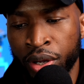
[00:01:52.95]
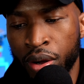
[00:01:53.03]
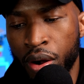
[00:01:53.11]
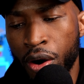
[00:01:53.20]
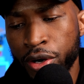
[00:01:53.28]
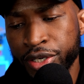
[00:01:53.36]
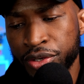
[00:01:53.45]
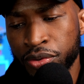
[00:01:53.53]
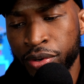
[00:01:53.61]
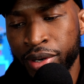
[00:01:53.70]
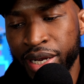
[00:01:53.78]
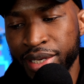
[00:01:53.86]
Our
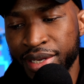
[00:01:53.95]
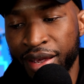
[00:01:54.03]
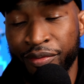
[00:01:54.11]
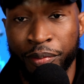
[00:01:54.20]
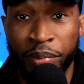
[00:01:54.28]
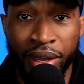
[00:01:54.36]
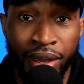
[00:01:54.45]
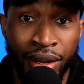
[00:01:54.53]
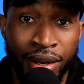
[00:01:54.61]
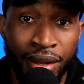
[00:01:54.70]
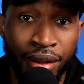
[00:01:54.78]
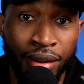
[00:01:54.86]
stories have a
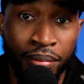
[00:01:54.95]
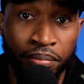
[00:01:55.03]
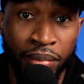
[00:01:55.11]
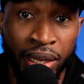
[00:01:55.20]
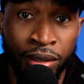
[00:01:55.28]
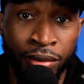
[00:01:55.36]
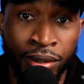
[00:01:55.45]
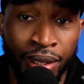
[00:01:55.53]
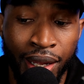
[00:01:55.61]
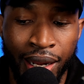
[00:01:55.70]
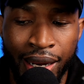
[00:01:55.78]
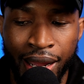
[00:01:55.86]
beginning, middle,
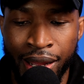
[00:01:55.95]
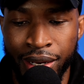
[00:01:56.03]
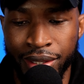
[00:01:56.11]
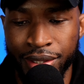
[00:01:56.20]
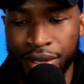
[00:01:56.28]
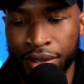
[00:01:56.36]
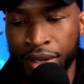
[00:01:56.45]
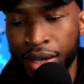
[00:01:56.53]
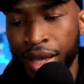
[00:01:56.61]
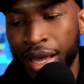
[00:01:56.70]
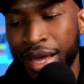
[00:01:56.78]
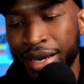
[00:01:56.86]
and end.
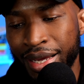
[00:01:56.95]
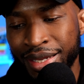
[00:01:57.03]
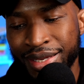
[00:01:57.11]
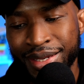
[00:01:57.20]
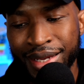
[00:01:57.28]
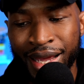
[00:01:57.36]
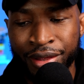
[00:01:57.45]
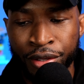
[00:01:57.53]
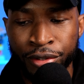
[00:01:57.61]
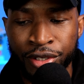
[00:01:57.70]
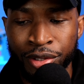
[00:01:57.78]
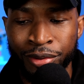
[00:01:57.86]
And inside
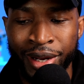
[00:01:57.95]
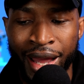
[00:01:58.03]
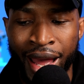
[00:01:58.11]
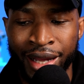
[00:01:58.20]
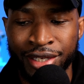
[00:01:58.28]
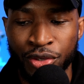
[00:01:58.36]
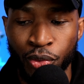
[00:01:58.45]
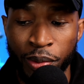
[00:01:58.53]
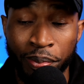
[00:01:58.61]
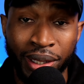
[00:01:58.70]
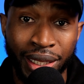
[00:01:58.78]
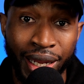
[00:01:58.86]
those 3 acts, we
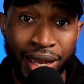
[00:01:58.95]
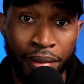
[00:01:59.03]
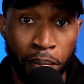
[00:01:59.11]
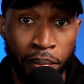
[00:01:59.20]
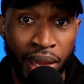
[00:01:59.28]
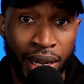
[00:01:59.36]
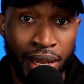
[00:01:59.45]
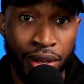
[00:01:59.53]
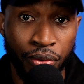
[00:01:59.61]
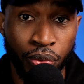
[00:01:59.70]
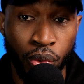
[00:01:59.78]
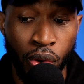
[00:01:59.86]
play many
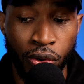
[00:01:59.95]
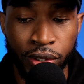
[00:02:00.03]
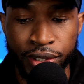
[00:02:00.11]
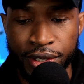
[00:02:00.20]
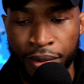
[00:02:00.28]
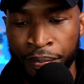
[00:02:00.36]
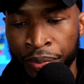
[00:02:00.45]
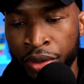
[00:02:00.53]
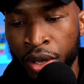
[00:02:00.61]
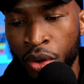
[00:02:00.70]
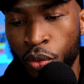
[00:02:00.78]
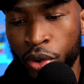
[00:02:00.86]
roles.
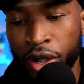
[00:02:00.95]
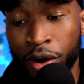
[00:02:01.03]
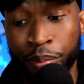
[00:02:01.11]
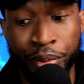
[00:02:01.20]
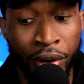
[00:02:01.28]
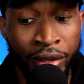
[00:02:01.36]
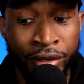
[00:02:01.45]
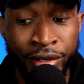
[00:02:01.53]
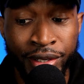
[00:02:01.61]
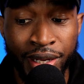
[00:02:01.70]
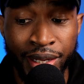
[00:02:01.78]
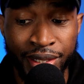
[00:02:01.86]
We are
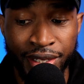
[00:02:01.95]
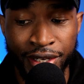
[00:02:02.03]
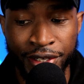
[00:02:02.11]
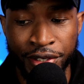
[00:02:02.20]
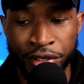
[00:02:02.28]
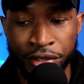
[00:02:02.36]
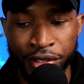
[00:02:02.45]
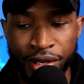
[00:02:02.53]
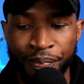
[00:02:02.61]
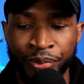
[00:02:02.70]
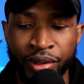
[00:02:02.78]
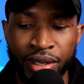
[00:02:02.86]
brothers and sisters,
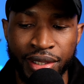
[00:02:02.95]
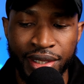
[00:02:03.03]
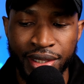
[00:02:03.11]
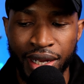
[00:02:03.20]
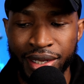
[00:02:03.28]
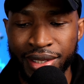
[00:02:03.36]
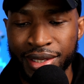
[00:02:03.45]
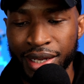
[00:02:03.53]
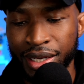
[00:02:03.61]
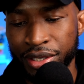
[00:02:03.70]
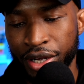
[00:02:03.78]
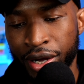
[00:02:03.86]
sons
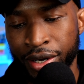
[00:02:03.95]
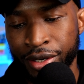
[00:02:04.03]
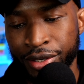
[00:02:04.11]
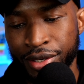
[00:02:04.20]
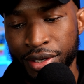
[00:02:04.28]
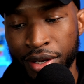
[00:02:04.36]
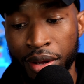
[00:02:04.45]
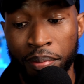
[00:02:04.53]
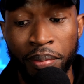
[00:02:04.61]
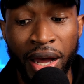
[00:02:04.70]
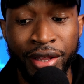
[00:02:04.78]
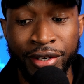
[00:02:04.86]
and daughters,
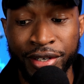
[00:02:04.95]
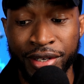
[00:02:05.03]
mothers